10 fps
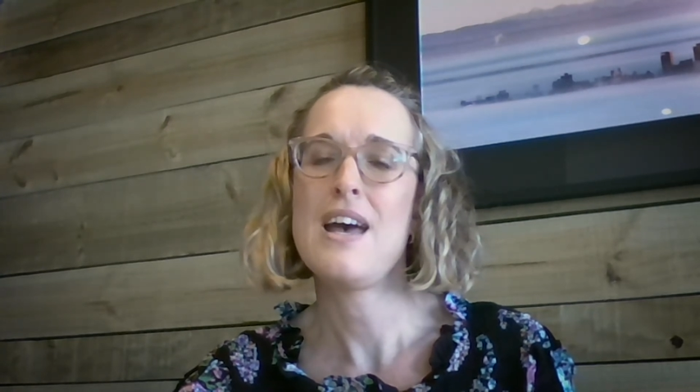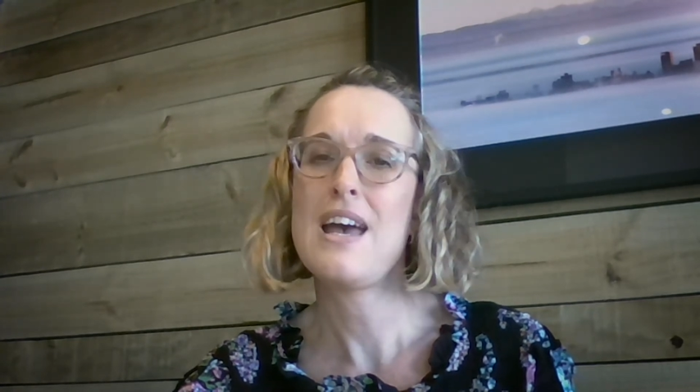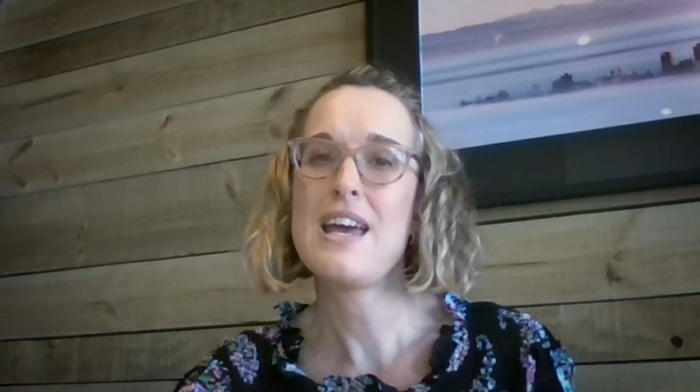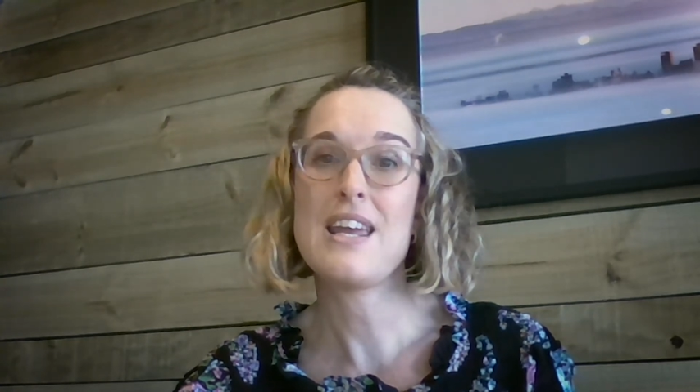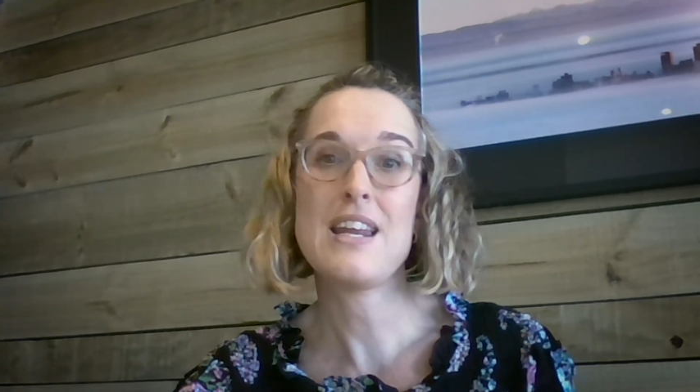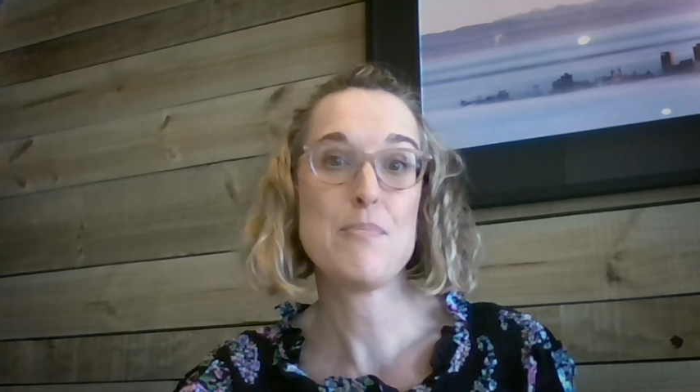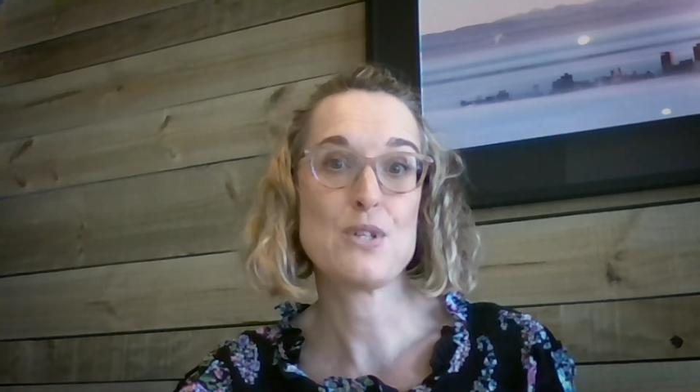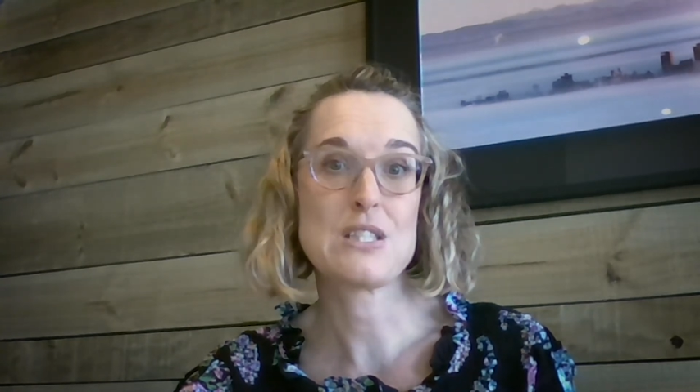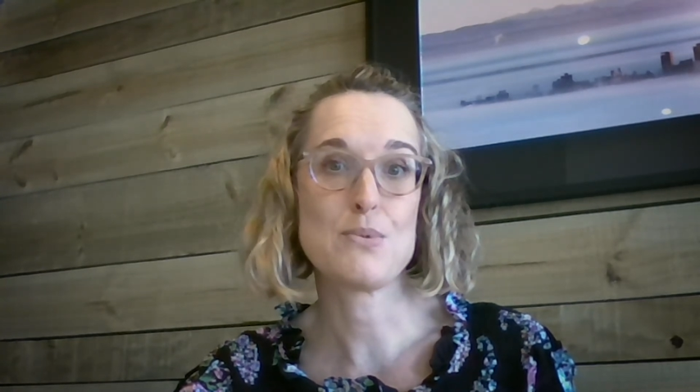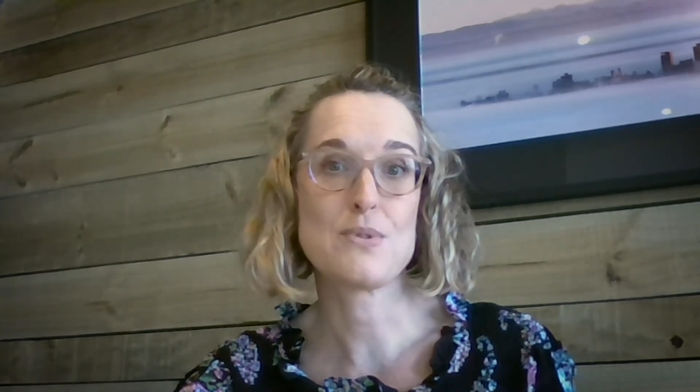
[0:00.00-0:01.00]
and any
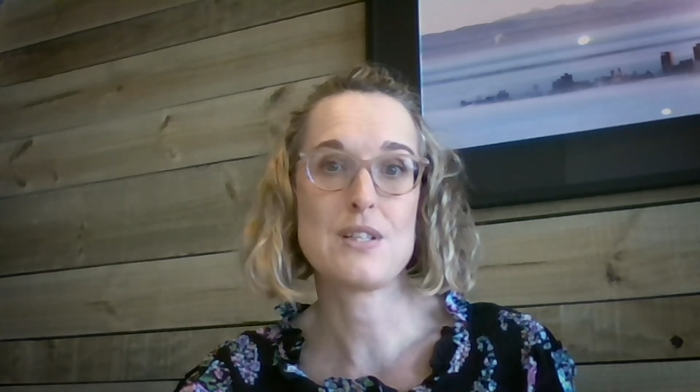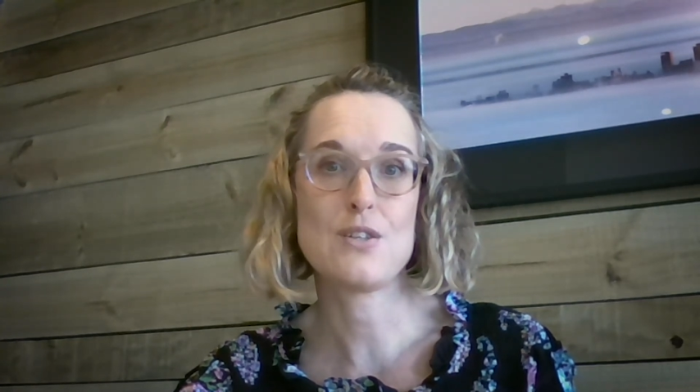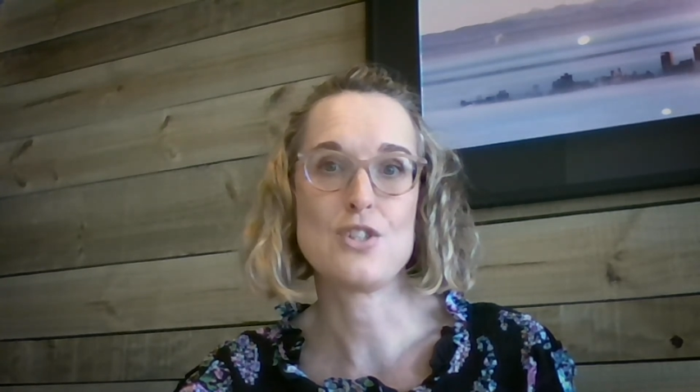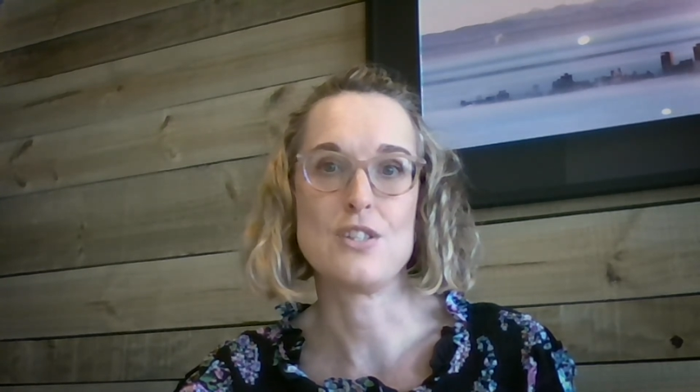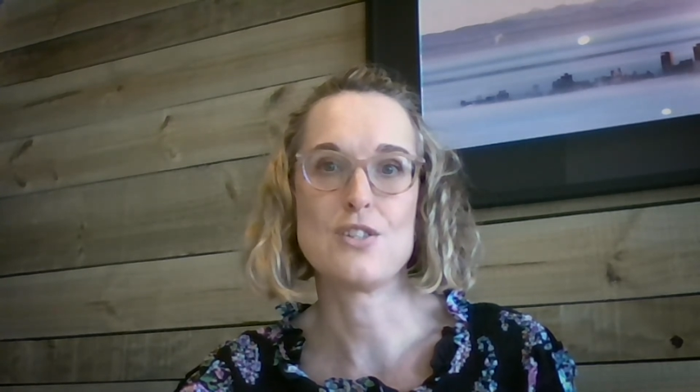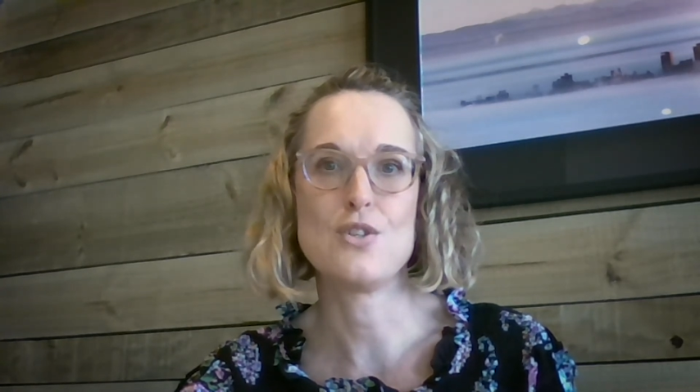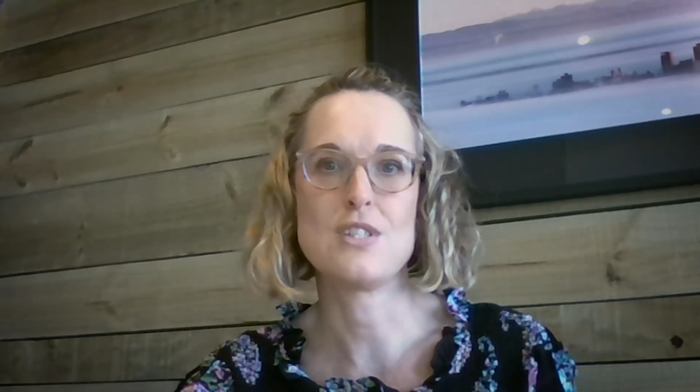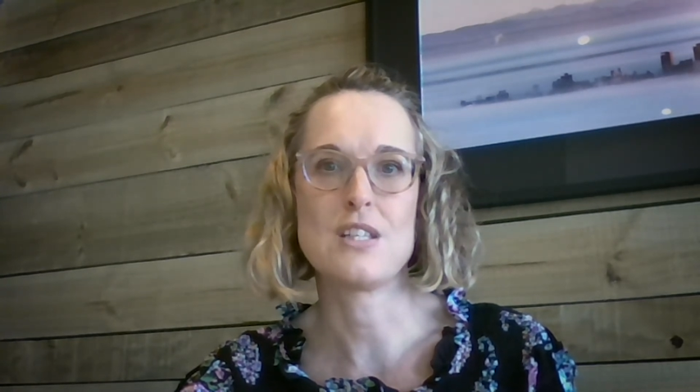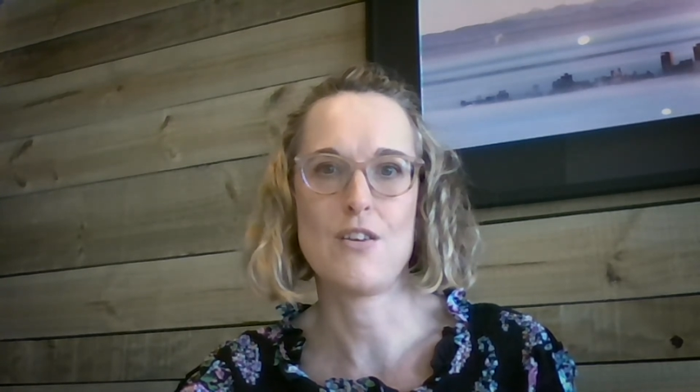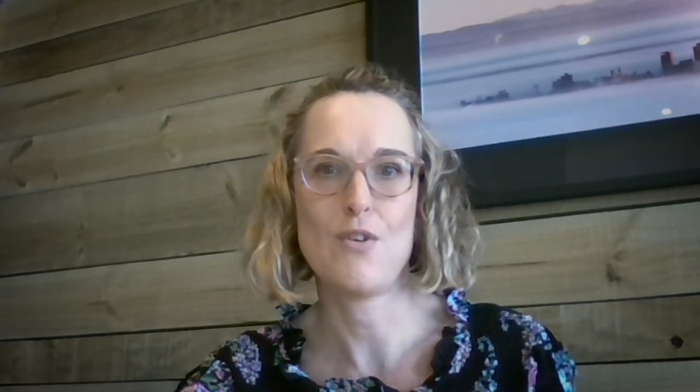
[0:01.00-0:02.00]
possible solutions
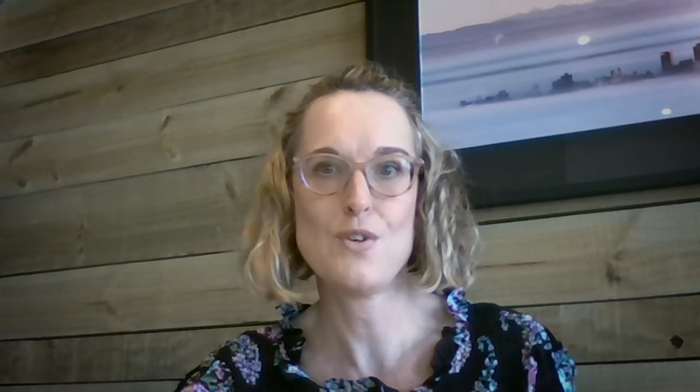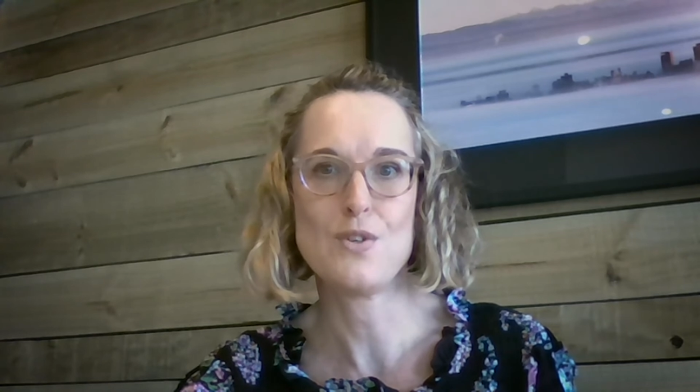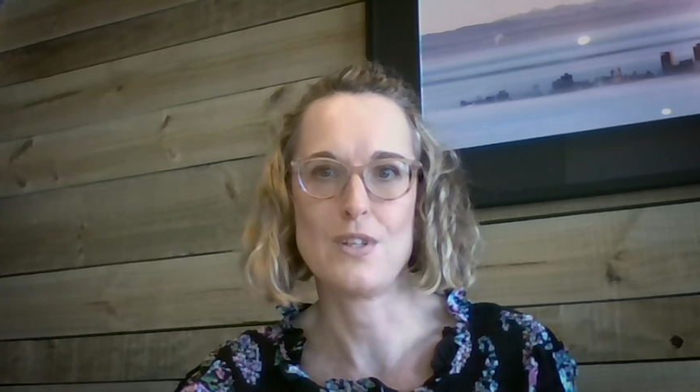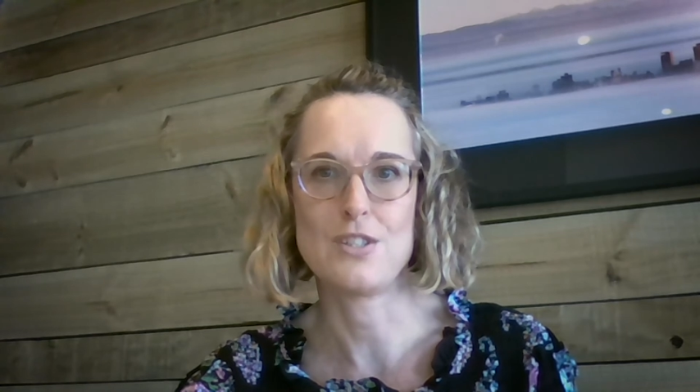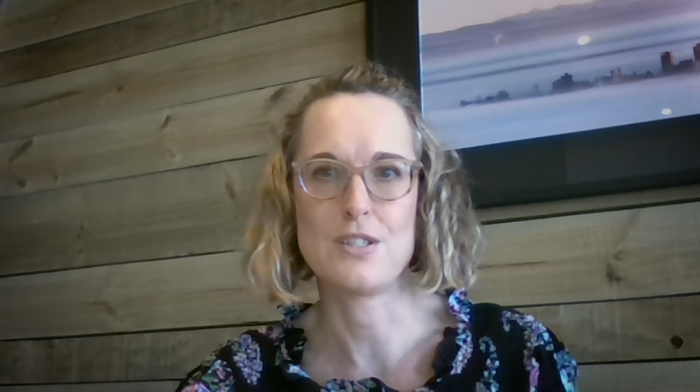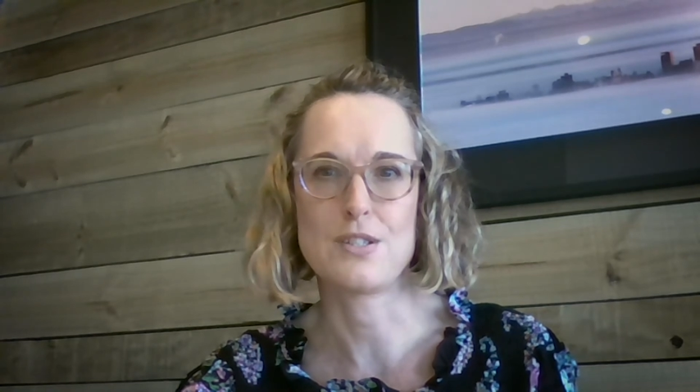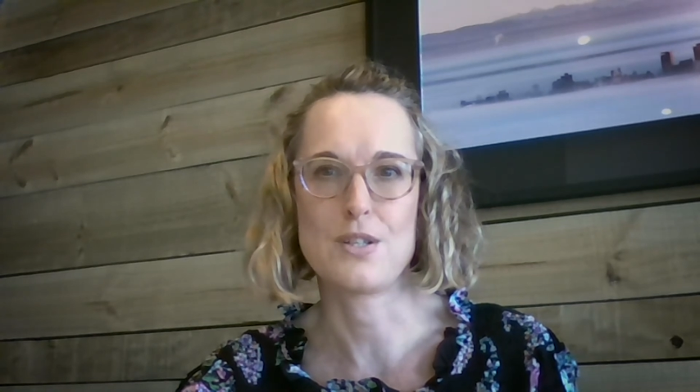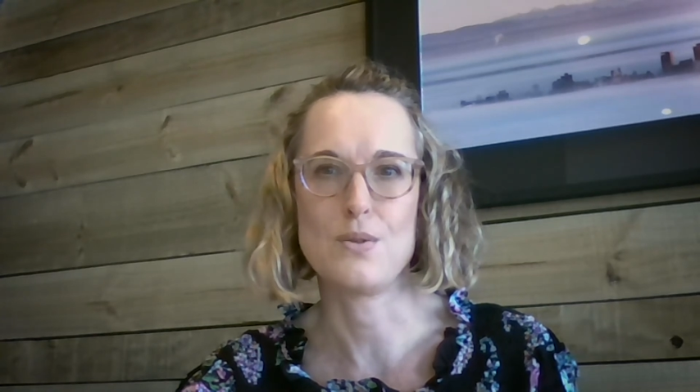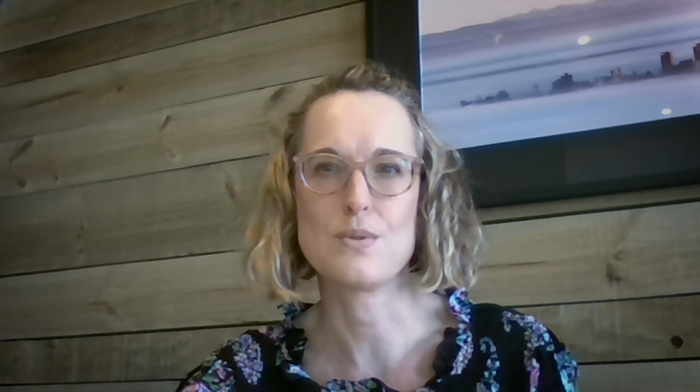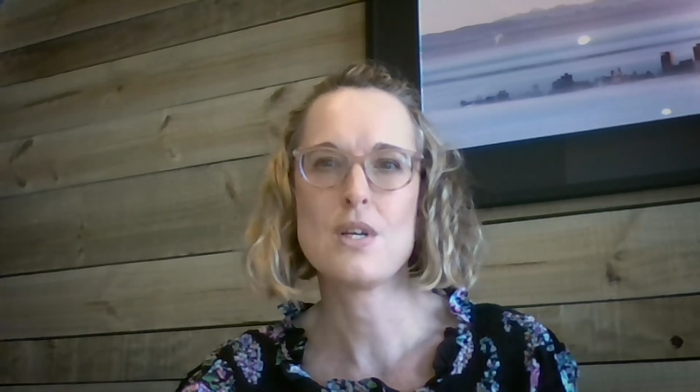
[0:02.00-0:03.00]
using their own knowledge and
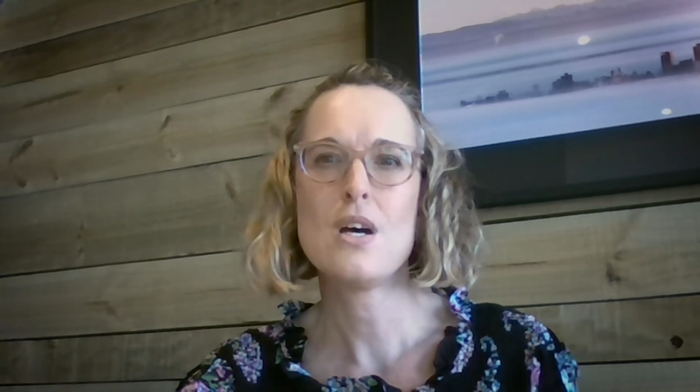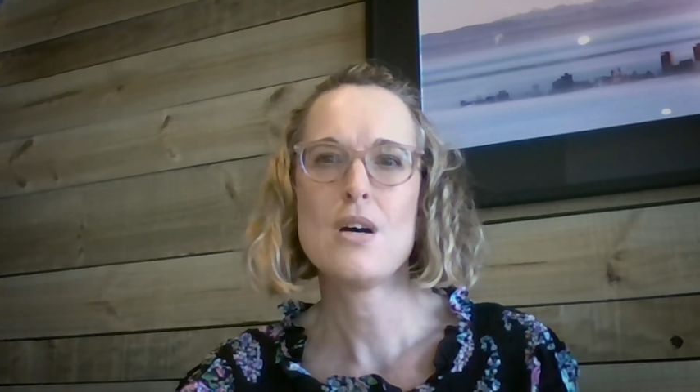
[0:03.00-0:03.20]
skills